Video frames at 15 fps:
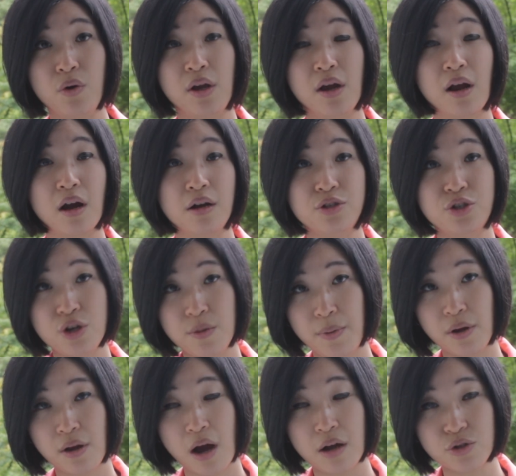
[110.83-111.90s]
You can
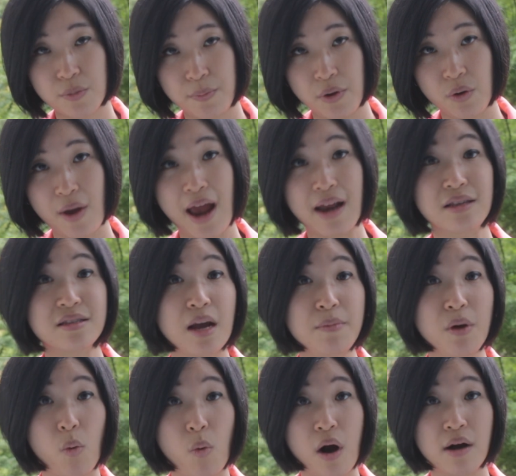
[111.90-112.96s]
contribute anytime
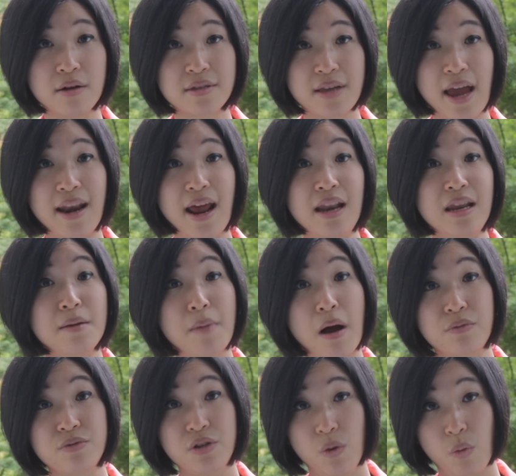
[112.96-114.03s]
you want and any
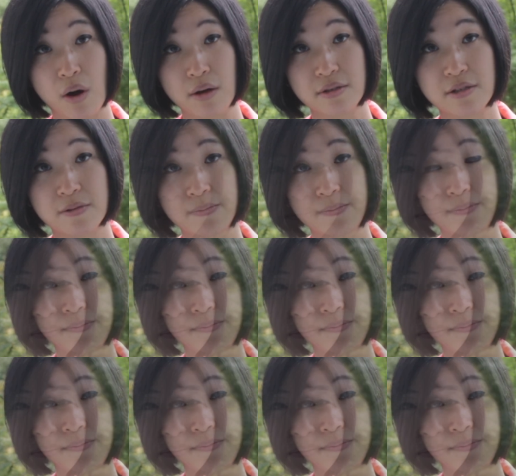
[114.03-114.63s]
amount you want.